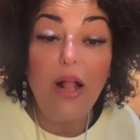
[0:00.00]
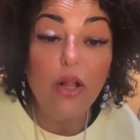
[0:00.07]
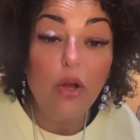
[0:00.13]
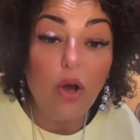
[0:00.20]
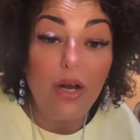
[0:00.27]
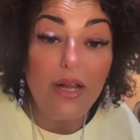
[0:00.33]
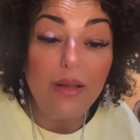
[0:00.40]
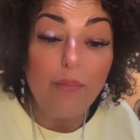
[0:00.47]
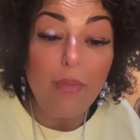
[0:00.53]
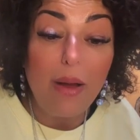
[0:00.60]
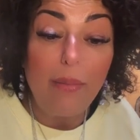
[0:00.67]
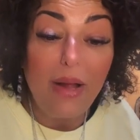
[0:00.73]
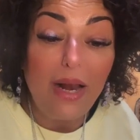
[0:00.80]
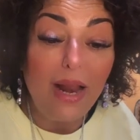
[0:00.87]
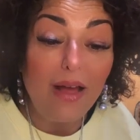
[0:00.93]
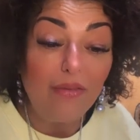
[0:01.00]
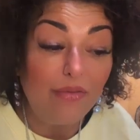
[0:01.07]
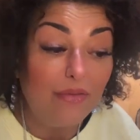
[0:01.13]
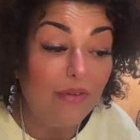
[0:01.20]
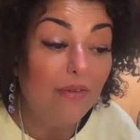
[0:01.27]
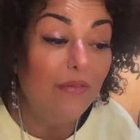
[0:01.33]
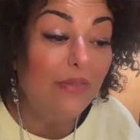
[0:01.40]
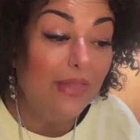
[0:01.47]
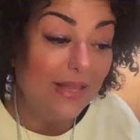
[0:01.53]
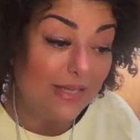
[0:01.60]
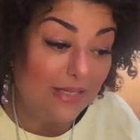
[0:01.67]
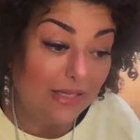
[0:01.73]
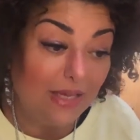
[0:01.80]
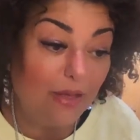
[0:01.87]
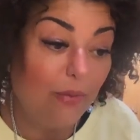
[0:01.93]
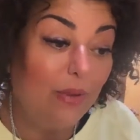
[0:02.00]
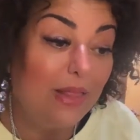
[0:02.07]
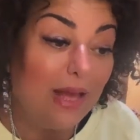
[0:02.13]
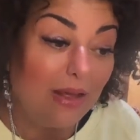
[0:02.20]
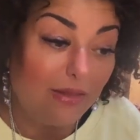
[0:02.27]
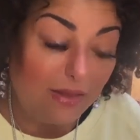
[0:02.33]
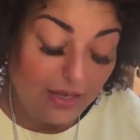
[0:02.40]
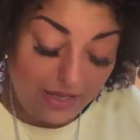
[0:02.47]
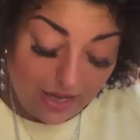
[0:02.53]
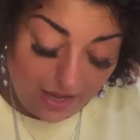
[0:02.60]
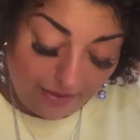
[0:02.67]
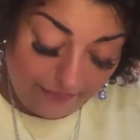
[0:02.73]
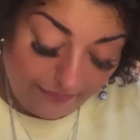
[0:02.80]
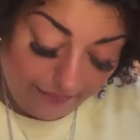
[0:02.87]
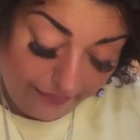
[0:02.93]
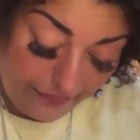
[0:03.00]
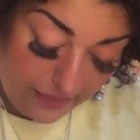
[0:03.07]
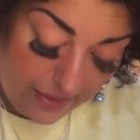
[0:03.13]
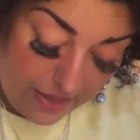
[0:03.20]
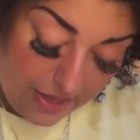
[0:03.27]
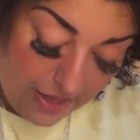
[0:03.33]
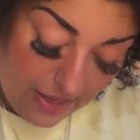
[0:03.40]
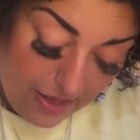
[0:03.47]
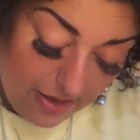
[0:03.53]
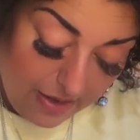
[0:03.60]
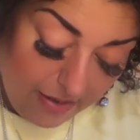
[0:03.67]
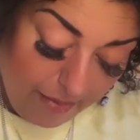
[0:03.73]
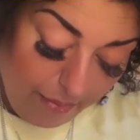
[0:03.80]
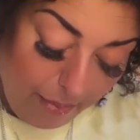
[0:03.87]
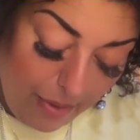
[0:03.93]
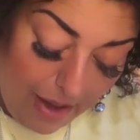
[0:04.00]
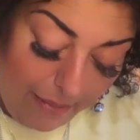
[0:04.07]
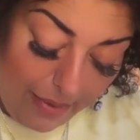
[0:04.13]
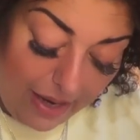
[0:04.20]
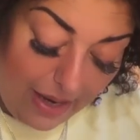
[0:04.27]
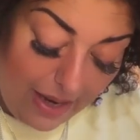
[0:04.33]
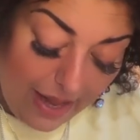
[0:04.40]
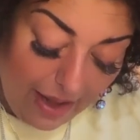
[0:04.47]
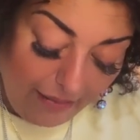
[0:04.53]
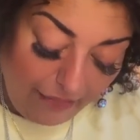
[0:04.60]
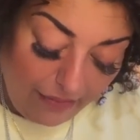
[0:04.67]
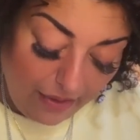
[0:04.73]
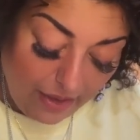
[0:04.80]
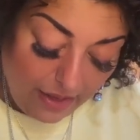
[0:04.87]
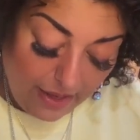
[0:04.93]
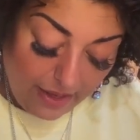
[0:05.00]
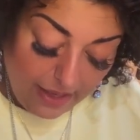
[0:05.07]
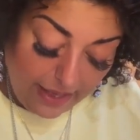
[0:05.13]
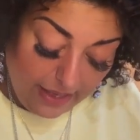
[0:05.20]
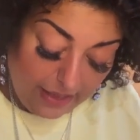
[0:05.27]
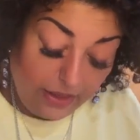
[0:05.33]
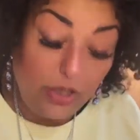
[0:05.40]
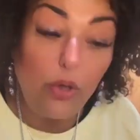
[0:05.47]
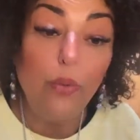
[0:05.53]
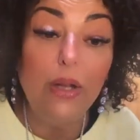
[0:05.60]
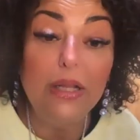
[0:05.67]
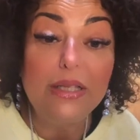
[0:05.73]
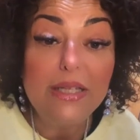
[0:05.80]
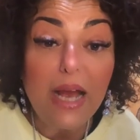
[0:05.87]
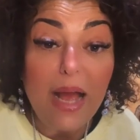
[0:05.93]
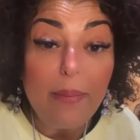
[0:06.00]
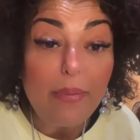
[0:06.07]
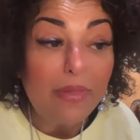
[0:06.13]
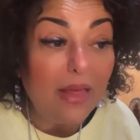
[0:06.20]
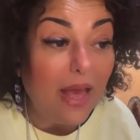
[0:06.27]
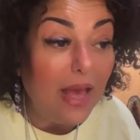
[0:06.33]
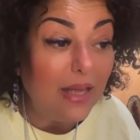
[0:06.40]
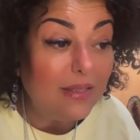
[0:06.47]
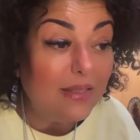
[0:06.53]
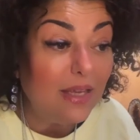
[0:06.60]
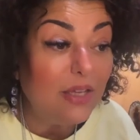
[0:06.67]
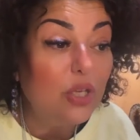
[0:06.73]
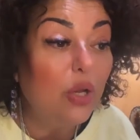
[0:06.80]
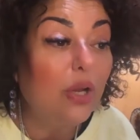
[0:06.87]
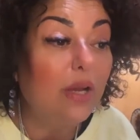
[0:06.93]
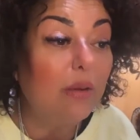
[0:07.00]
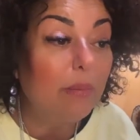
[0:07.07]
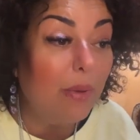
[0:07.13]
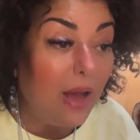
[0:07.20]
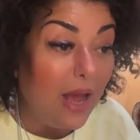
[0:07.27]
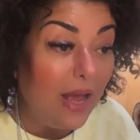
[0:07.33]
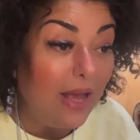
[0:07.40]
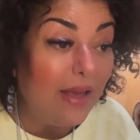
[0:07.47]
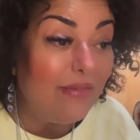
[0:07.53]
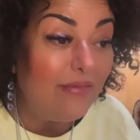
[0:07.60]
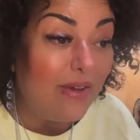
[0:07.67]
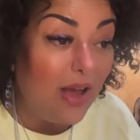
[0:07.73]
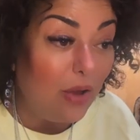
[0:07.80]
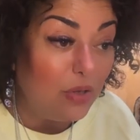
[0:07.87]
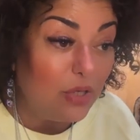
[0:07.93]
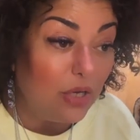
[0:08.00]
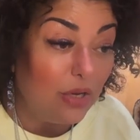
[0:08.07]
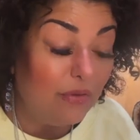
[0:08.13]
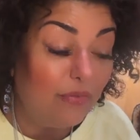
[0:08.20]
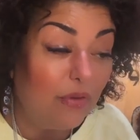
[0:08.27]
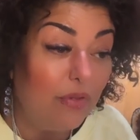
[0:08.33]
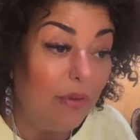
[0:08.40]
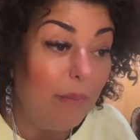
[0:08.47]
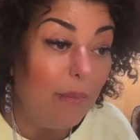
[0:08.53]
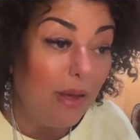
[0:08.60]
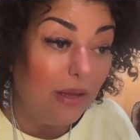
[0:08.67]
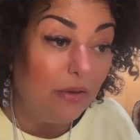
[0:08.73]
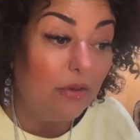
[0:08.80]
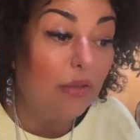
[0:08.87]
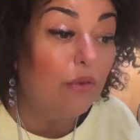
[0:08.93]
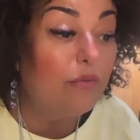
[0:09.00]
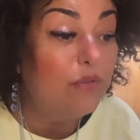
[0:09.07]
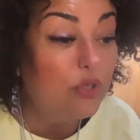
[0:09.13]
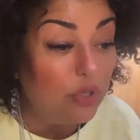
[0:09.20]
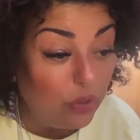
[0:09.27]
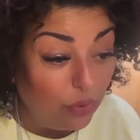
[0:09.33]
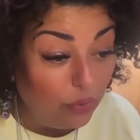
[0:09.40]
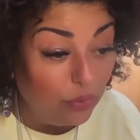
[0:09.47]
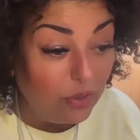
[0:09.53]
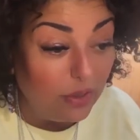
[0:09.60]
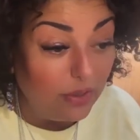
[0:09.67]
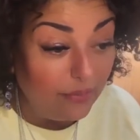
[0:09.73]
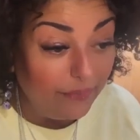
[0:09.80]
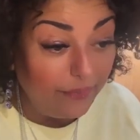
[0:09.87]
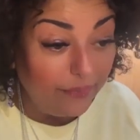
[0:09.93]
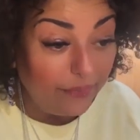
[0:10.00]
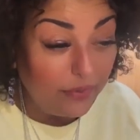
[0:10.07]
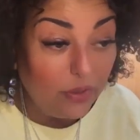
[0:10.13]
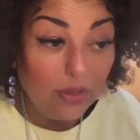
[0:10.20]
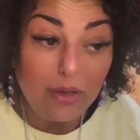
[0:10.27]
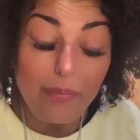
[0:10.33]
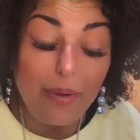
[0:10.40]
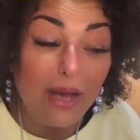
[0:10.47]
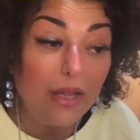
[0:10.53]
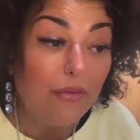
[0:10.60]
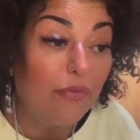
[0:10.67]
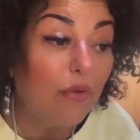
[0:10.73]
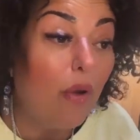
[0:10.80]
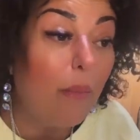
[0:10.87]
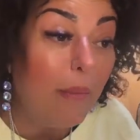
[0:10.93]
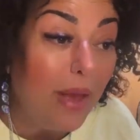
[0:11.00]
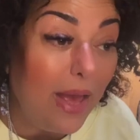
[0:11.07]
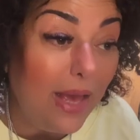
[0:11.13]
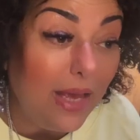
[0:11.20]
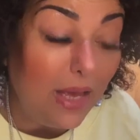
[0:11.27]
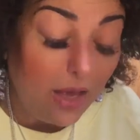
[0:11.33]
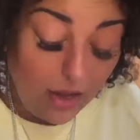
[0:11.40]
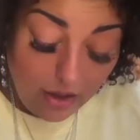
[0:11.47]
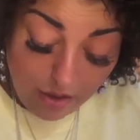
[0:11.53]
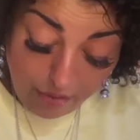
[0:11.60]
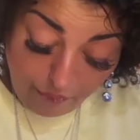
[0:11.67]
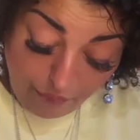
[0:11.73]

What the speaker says: I'll call it Mama Love. That's it, without the ya. Mama Love, and you will type that, and you can buy a voucher for the month of June. You can buy it from May.